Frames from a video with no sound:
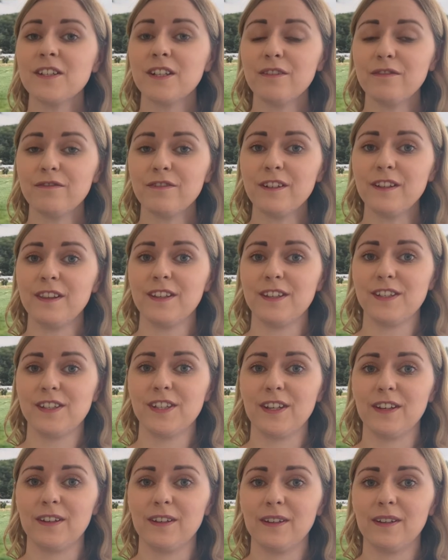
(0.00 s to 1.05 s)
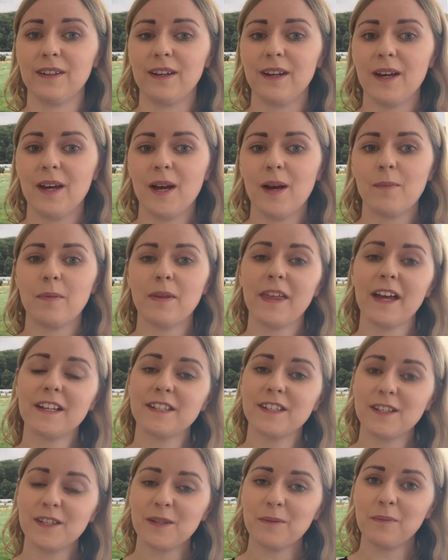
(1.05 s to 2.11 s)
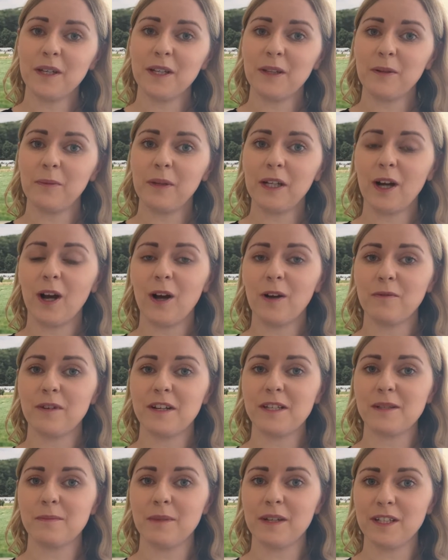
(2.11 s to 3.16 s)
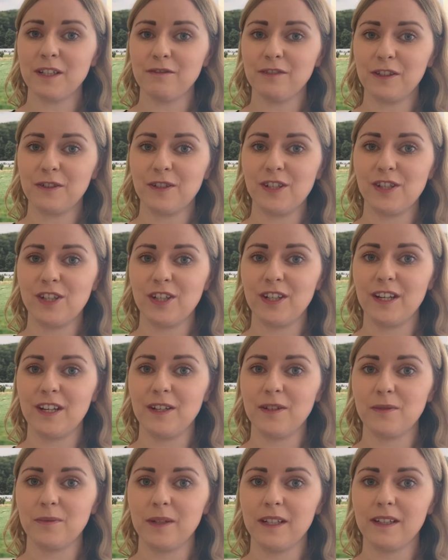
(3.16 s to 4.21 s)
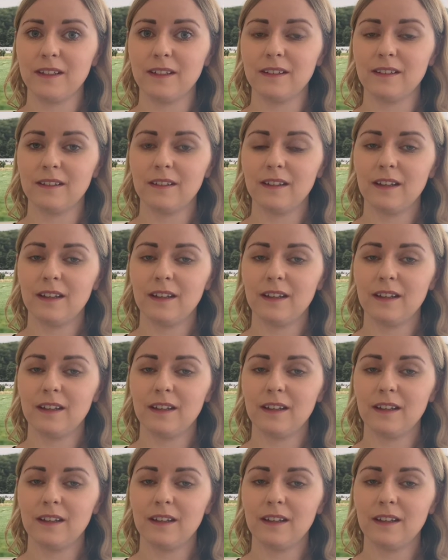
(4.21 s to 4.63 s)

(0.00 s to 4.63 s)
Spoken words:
different this year, but that doesn't mean that we can't raise money for Christian Aid Week.